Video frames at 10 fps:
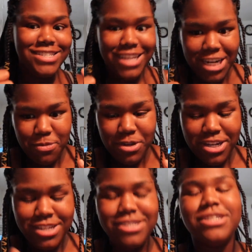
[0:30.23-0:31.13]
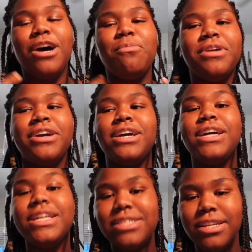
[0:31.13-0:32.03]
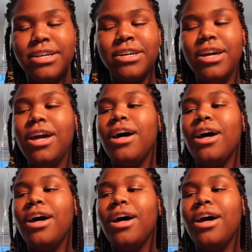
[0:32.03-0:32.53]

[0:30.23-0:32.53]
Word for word: Skinny penis. Now playing. It's Alliah.